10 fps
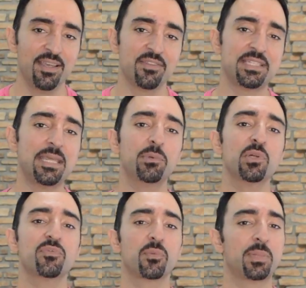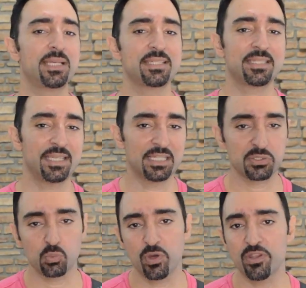The same goes for playing
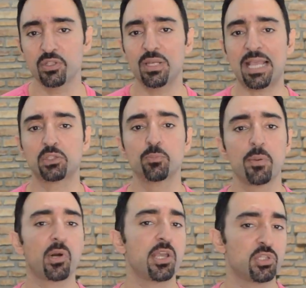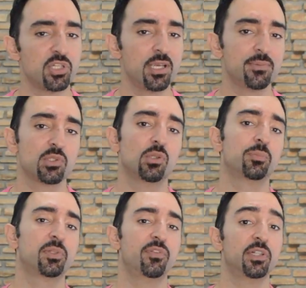scales. Whether you like to memorize shapes
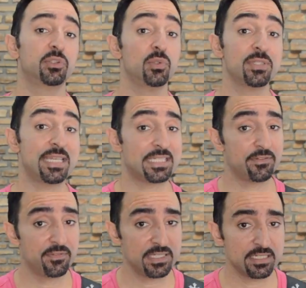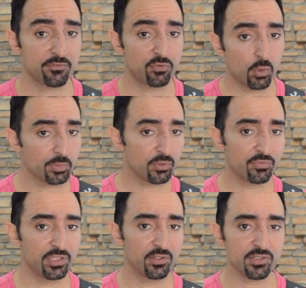or prefer to use SFS and form your
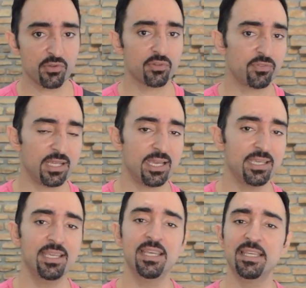fingerings on the fly,